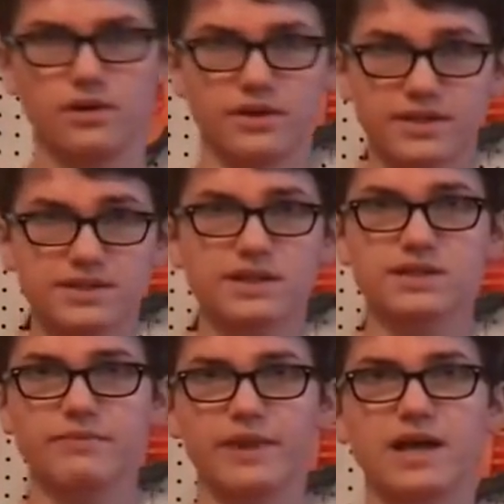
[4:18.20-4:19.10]
The
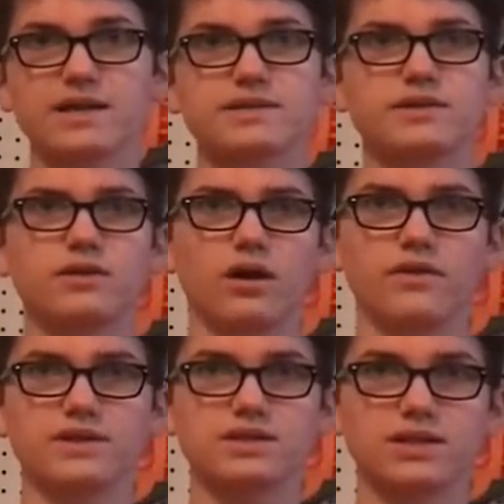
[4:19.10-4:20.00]
sixth blaster
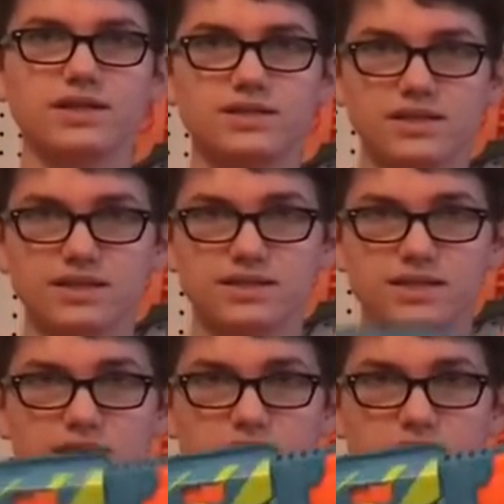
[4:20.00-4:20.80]
on this list is the